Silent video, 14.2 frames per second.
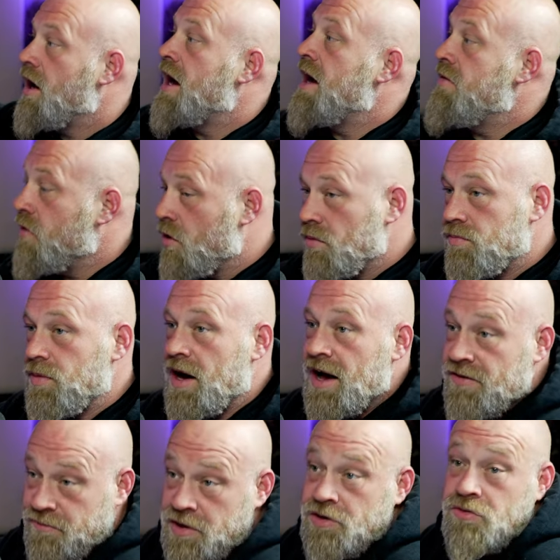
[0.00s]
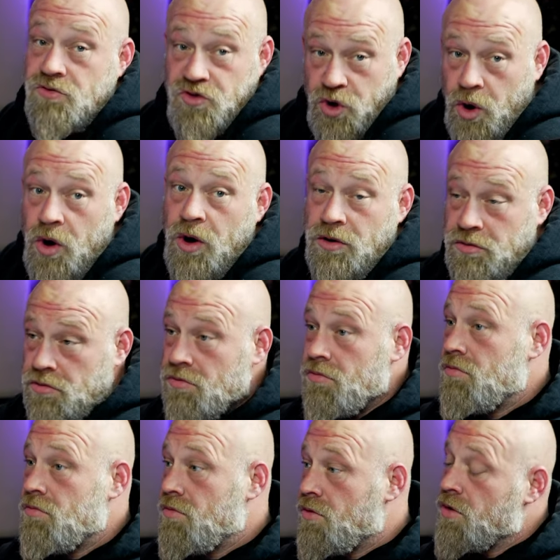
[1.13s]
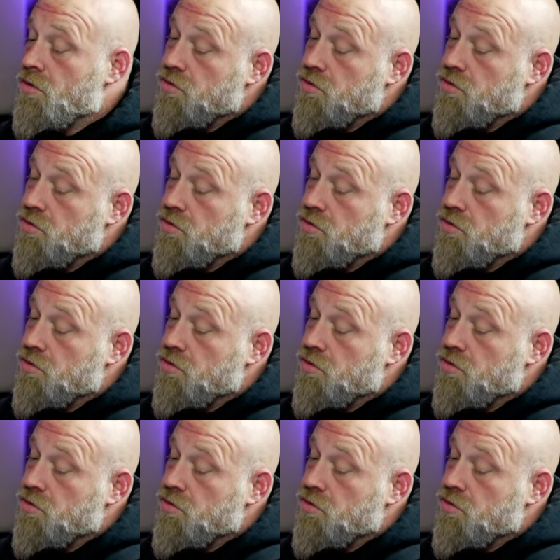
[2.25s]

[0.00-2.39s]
I've I've been taught or